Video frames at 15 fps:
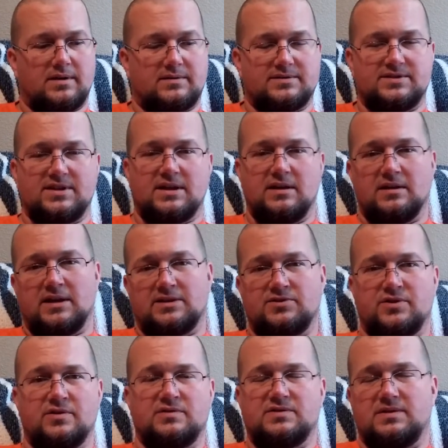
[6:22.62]
sticky
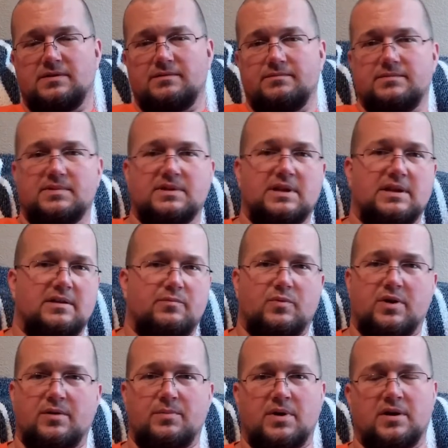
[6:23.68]
electrodes. They
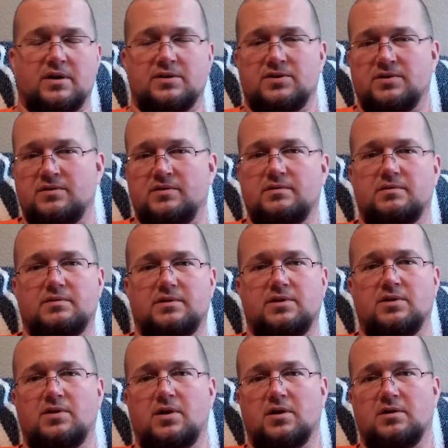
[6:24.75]
want to monitor
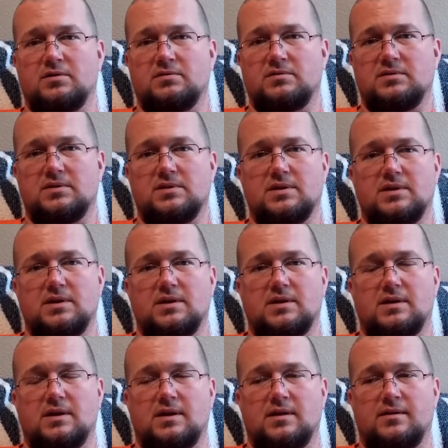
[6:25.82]
your heart,
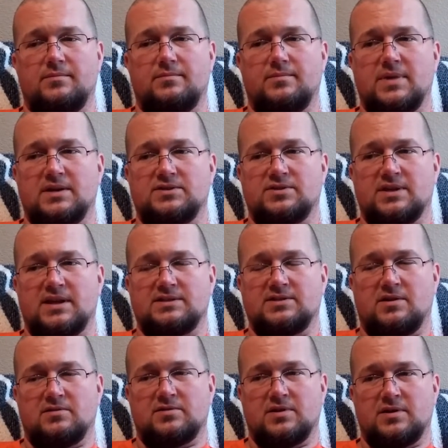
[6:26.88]
make sure that's
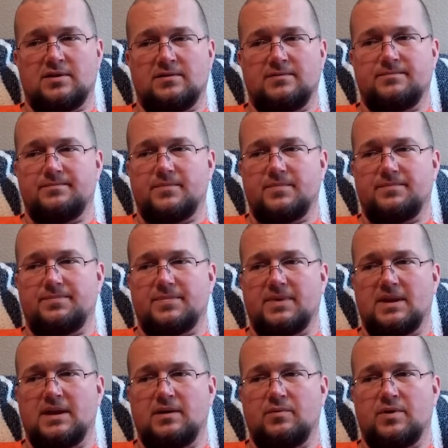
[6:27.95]
all okay.
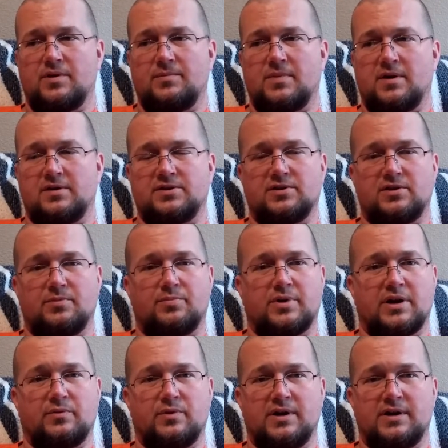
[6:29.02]
They want to monitor your
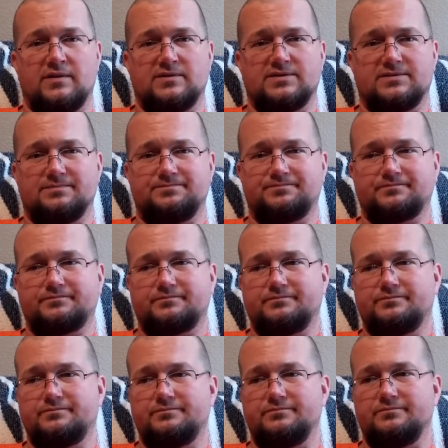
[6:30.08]
brain waves
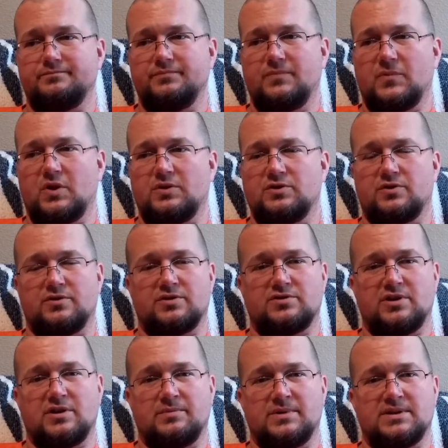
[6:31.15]
during the
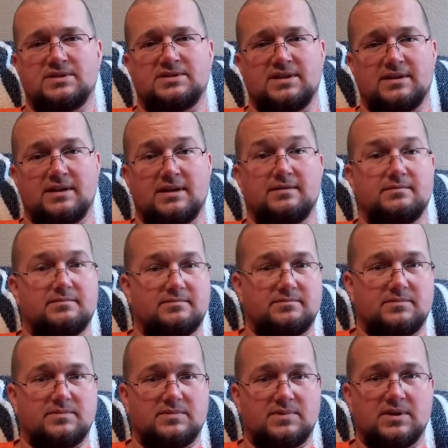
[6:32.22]
treatment to see that
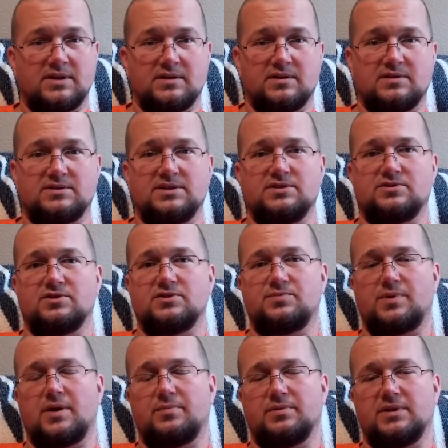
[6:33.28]
the seizure is
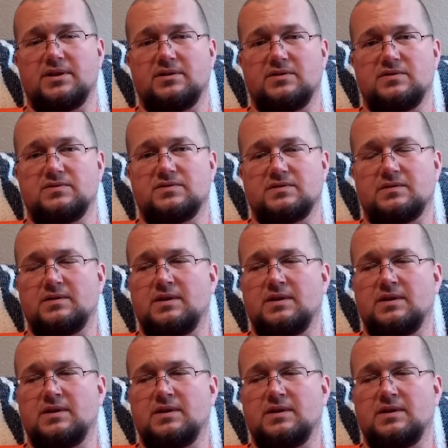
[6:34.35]
properly induced.